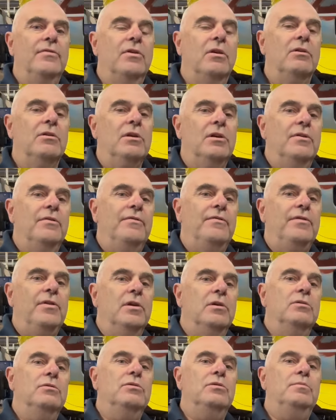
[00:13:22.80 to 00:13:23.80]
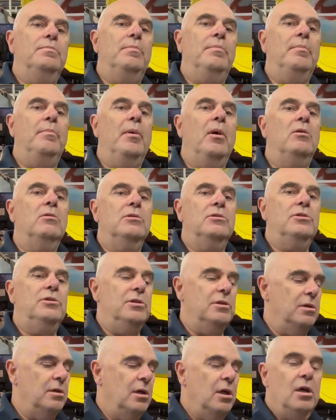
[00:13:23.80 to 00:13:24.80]
got your fuse box,
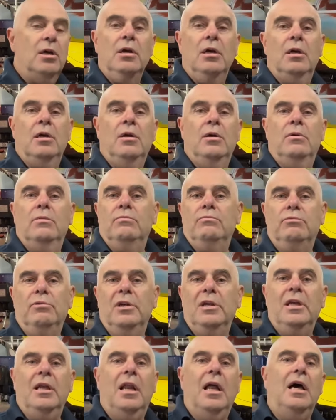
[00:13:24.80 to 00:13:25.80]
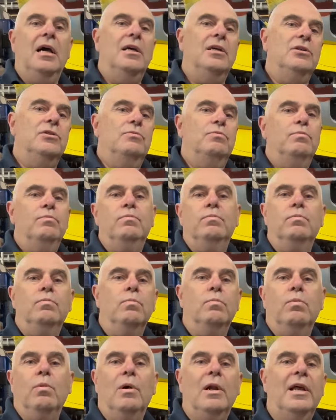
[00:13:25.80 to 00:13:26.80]
your relays,
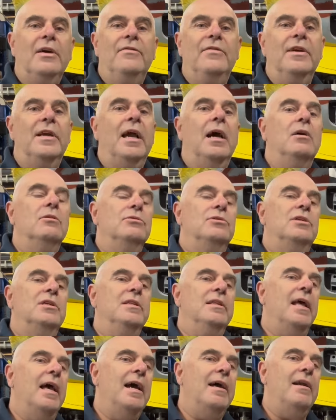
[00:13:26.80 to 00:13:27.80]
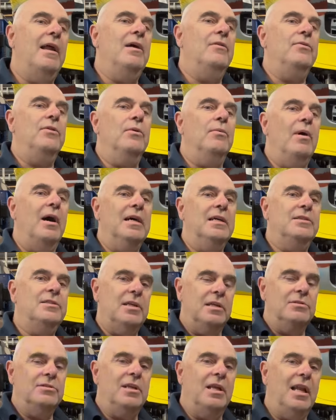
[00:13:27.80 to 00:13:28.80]
whatever goes in there out the way.
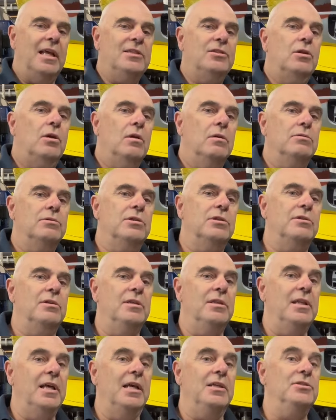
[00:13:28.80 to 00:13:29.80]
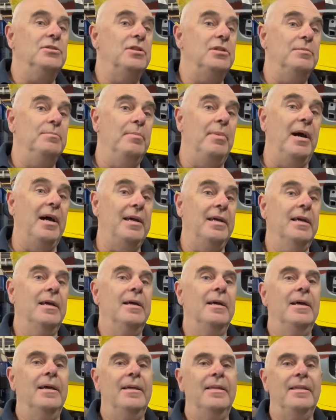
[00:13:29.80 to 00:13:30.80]
So as the less clutter in the engine bay,
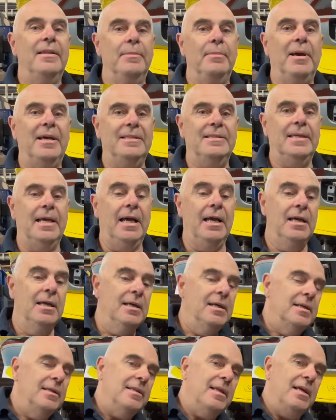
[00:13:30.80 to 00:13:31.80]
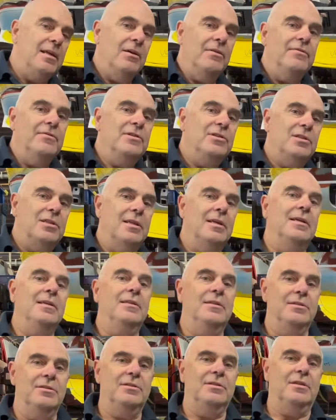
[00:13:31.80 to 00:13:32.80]
the better. Then obviously
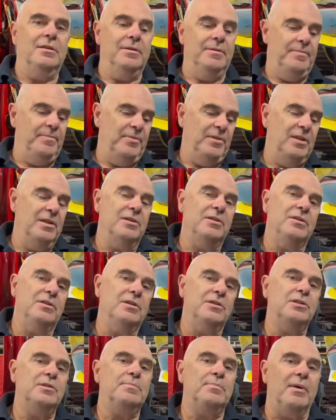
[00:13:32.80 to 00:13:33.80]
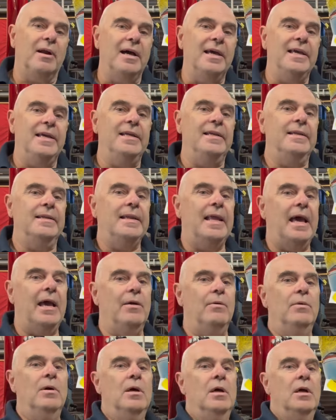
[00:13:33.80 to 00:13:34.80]
there's the spraying. Now,